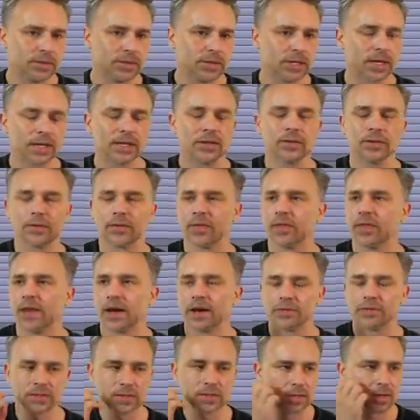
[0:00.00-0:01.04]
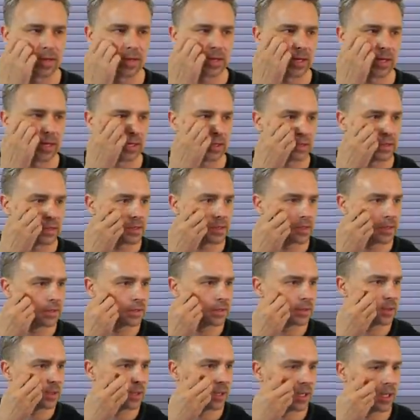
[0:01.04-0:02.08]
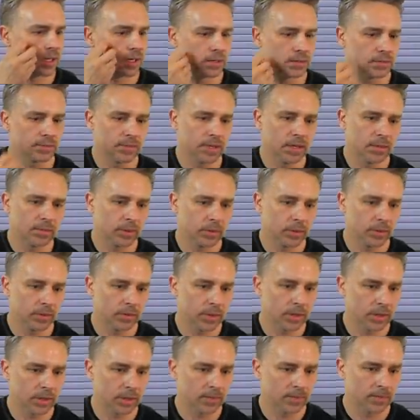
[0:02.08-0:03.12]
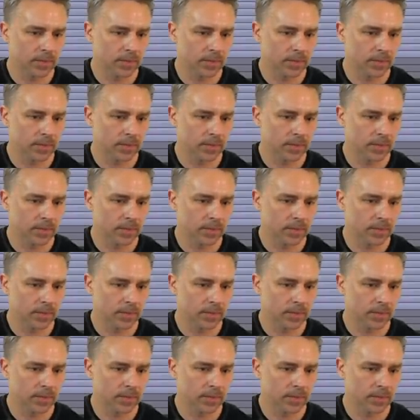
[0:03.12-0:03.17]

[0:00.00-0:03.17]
I can do a thousand things, and maybe we will.